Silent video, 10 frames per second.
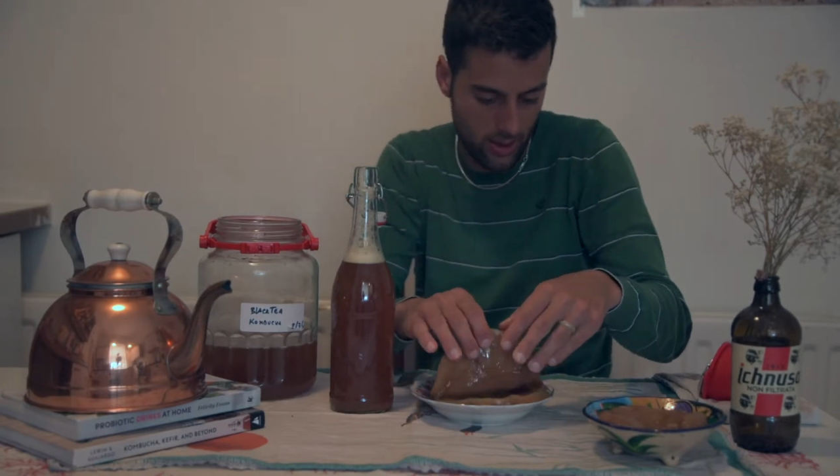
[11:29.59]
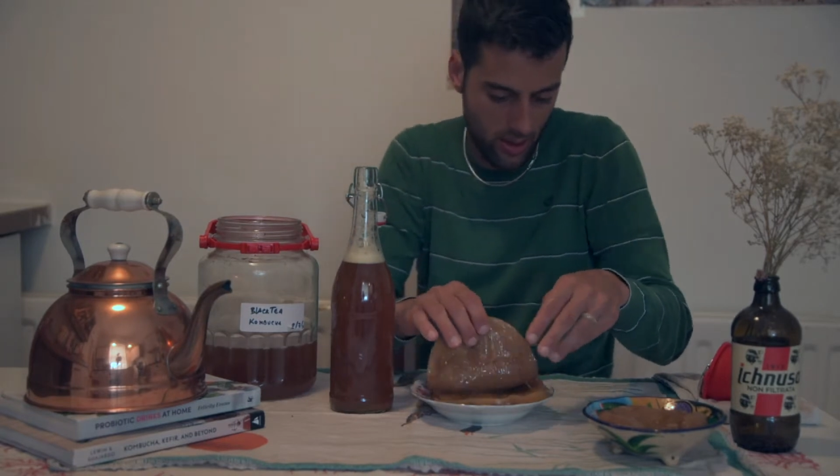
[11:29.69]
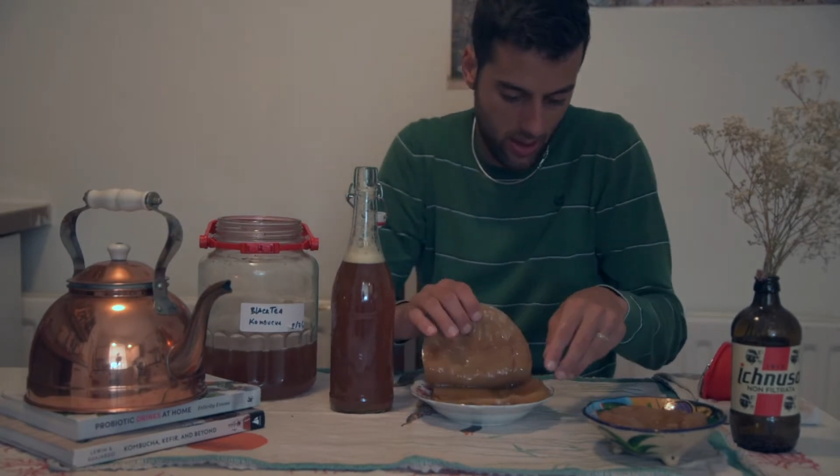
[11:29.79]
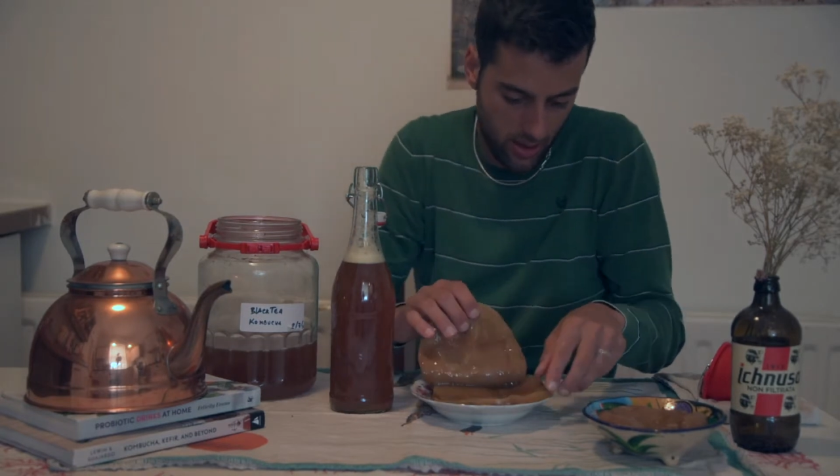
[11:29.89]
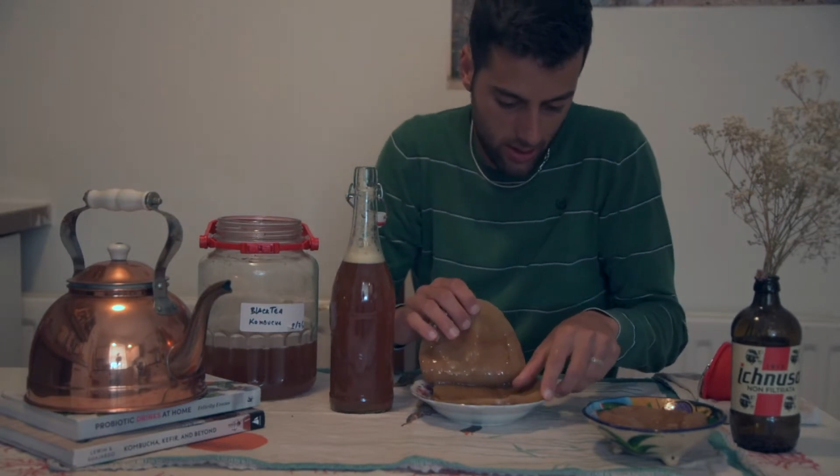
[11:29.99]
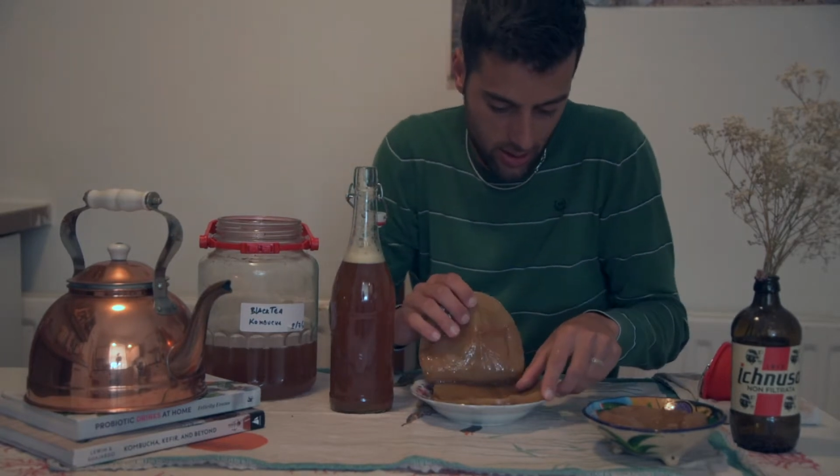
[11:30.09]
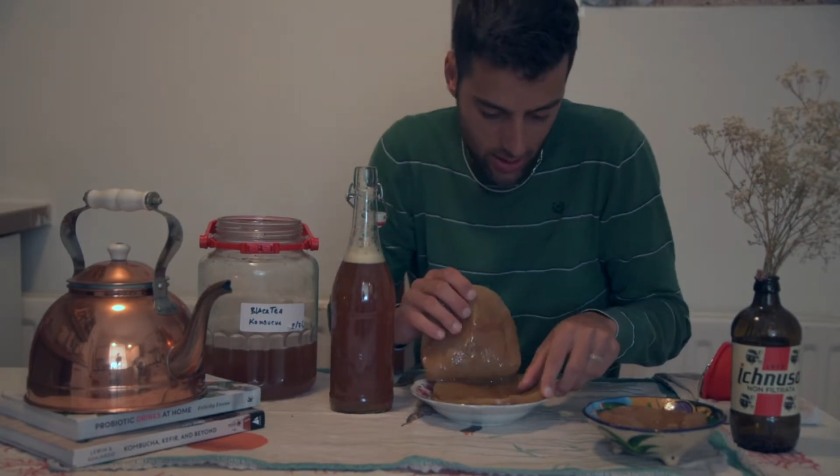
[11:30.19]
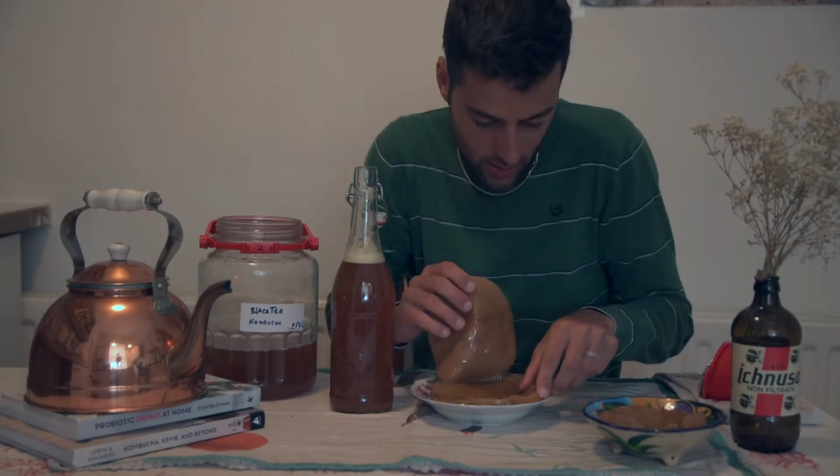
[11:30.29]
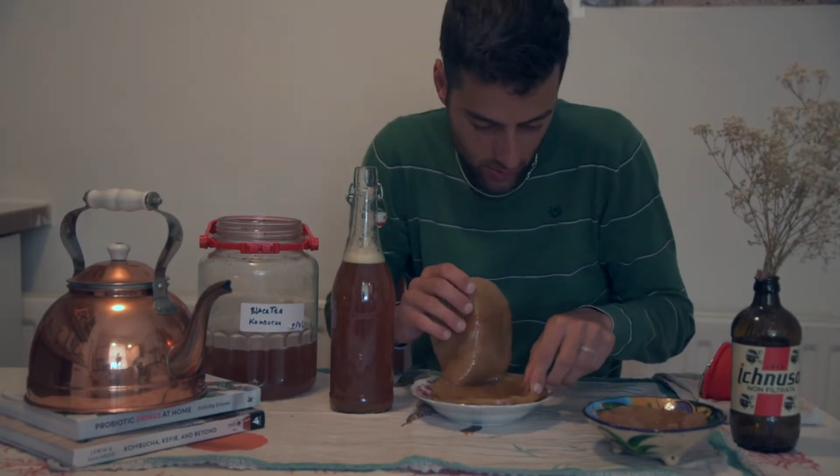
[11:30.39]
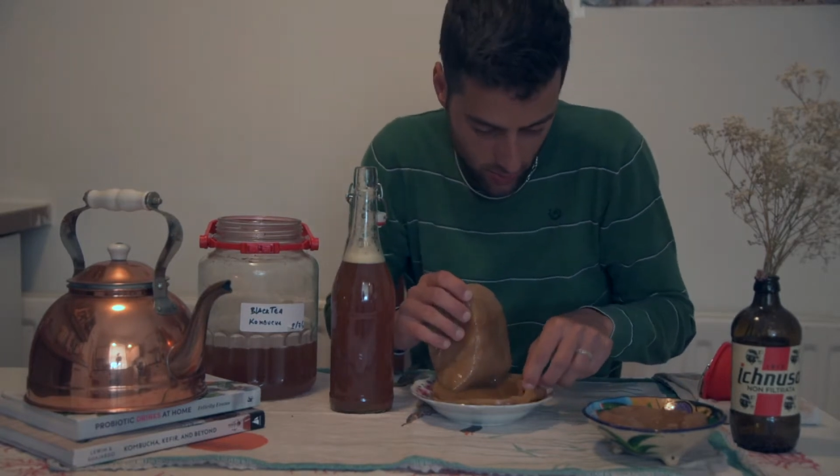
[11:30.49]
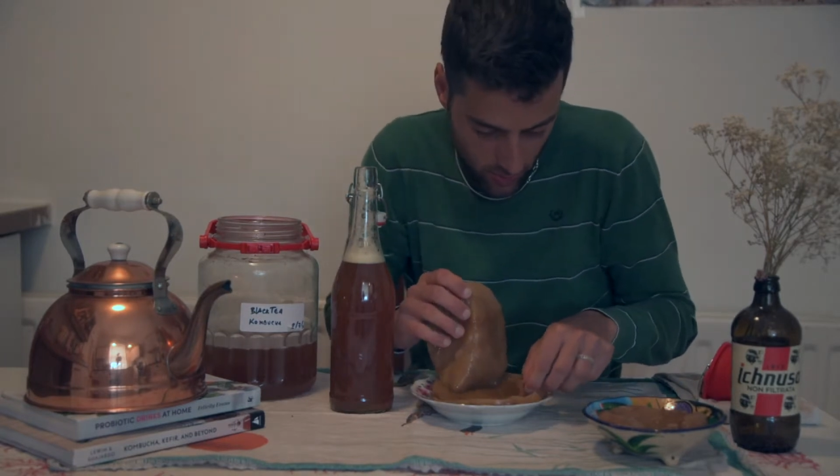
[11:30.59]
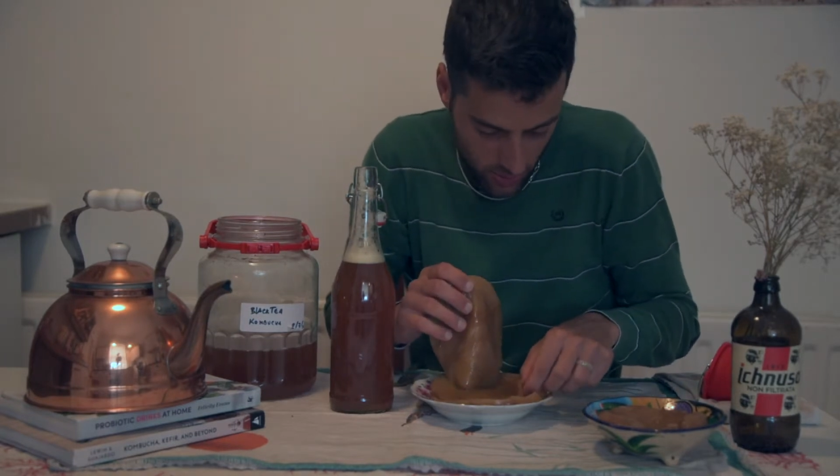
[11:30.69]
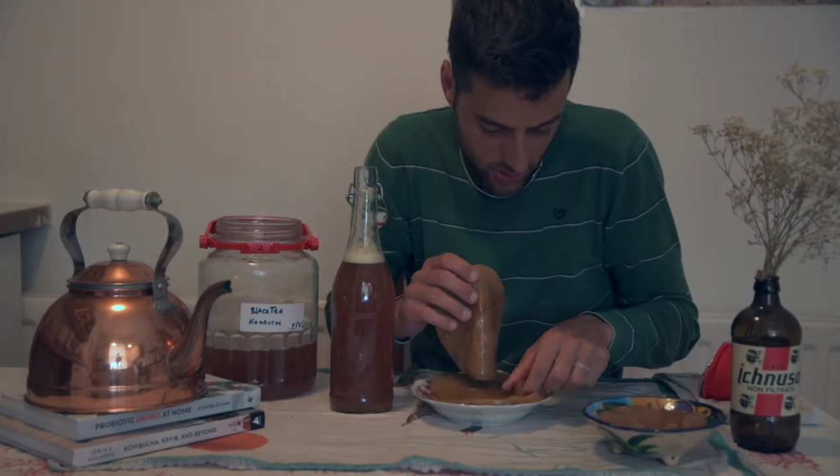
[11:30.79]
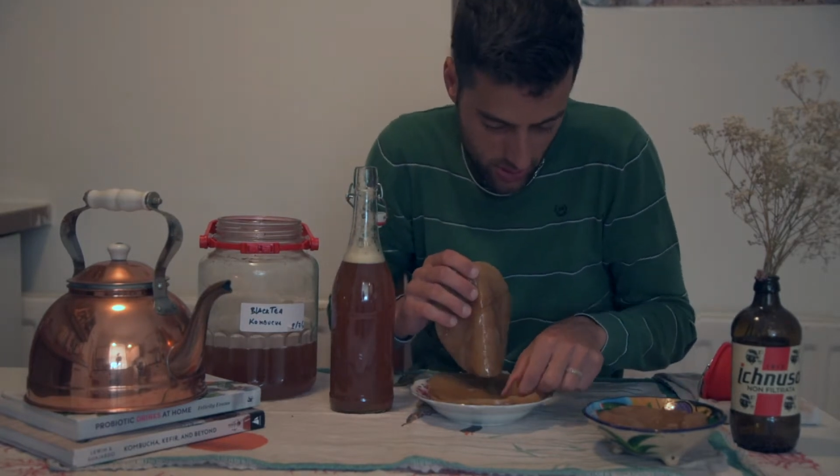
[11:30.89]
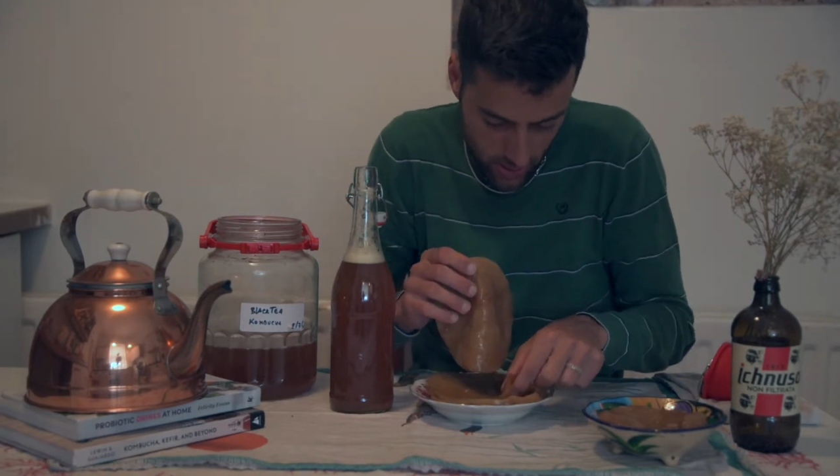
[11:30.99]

I think that this one was